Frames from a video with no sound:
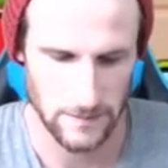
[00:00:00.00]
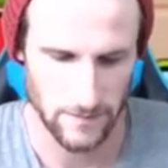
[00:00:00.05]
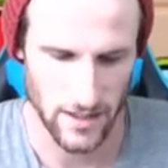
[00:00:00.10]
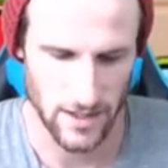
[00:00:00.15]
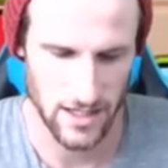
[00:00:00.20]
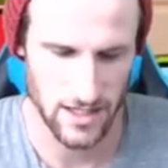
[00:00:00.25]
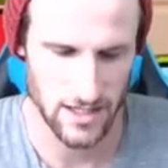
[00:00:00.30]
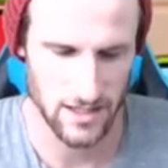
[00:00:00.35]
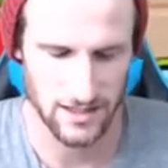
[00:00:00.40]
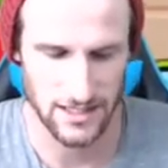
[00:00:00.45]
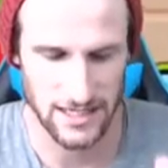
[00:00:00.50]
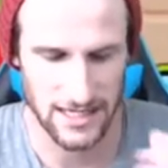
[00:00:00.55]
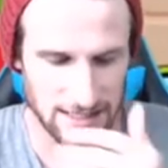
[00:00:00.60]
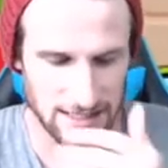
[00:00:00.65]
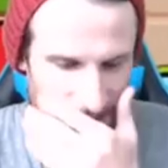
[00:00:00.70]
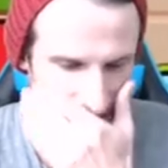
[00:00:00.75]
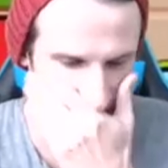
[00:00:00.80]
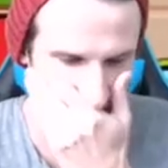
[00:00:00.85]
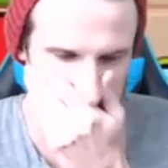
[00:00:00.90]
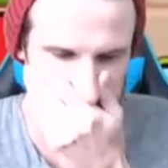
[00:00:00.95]
Oh gosh,
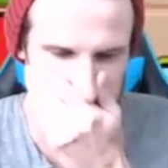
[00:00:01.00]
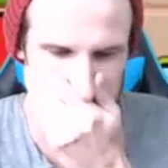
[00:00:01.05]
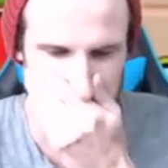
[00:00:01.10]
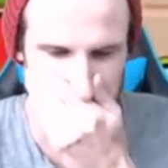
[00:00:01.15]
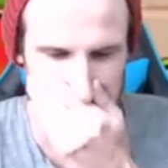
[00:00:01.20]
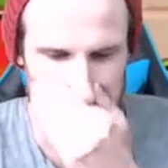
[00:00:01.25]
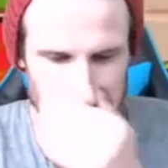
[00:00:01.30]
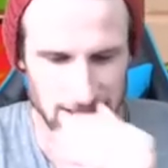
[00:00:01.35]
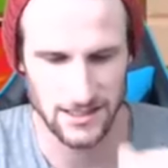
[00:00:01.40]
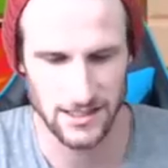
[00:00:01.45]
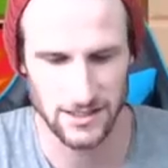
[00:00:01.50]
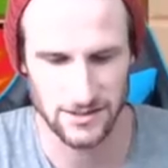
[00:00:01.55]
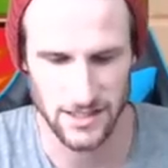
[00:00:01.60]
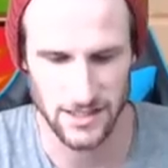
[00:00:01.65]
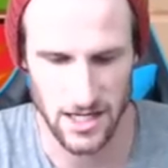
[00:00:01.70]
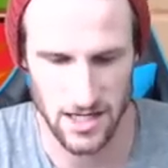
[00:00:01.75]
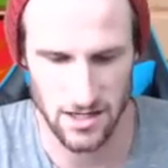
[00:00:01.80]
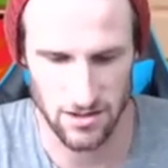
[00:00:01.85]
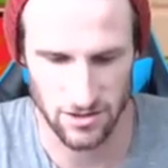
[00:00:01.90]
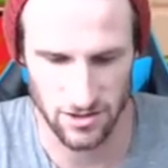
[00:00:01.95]
this is going to be close.
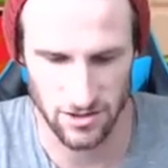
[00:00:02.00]
Oh